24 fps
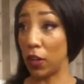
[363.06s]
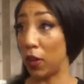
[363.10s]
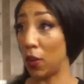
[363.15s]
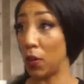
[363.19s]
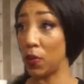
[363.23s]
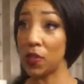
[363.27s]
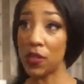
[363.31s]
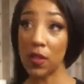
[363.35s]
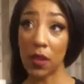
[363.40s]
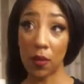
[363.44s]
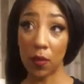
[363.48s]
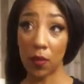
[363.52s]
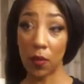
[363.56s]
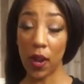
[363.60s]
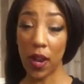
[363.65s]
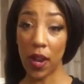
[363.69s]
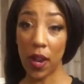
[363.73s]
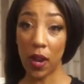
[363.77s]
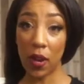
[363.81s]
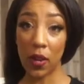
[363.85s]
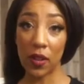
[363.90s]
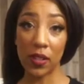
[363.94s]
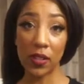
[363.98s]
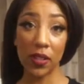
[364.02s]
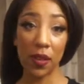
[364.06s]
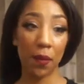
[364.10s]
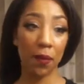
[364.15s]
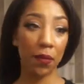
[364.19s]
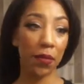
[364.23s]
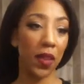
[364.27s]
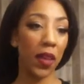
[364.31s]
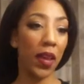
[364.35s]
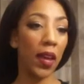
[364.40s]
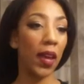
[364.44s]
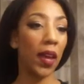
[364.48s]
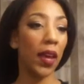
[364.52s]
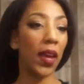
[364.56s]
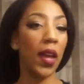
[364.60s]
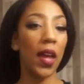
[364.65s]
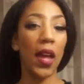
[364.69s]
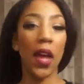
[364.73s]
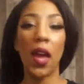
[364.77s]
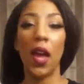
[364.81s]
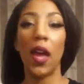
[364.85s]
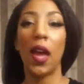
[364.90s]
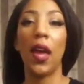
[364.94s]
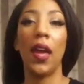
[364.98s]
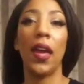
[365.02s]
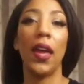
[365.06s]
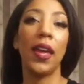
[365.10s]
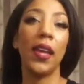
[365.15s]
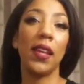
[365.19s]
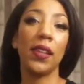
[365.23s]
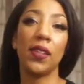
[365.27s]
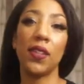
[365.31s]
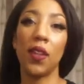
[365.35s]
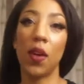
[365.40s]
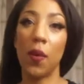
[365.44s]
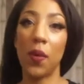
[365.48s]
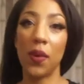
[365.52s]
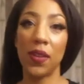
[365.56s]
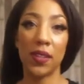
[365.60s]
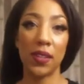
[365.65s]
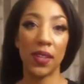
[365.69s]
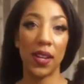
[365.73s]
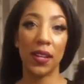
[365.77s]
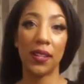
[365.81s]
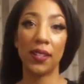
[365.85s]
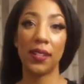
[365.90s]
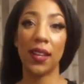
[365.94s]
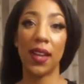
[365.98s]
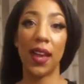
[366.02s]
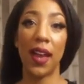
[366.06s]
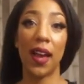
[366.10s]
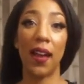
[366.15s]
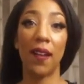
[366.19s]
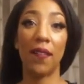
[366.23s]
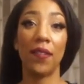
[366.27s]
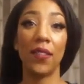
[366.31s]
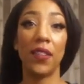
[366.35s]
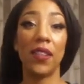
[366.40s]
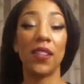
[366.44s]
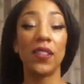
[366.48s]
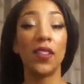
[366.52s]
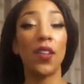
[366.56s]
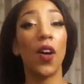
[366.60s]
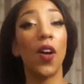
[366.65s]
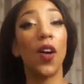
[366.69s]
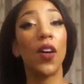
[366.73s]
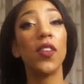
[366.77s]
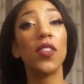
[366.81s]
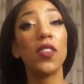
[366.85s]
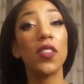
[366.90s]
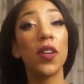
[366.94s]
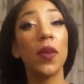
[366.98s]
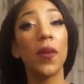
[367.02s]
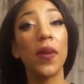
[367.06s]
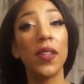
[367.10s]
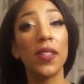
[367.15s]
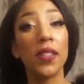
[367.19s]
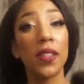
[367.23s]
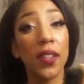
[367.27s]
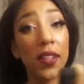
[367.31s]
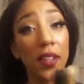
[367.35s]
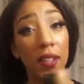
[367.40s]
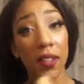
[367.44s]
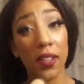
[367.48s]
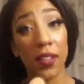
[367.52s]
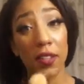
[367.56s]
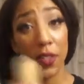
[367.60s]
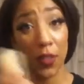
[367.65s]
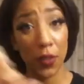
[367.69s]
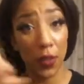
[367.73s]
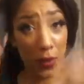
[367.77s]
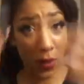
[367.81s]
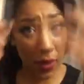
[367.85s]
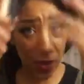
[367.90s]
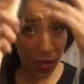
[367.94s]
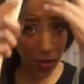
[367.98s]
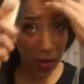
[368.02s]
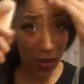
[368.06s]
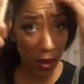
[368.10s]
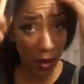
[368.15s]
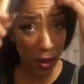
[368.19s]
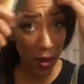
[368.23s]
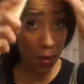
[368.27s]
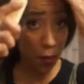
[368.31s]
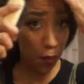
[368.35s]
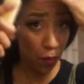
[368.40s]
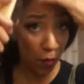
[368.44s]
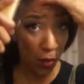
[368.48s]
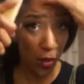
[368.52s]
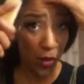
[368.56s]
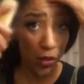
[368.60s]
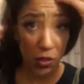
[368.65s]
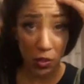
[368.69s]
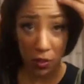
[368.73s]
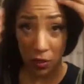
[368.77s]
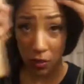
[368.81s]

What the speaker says: go somewhere or something, it's always nice to have this. Also, it's good to kind of brush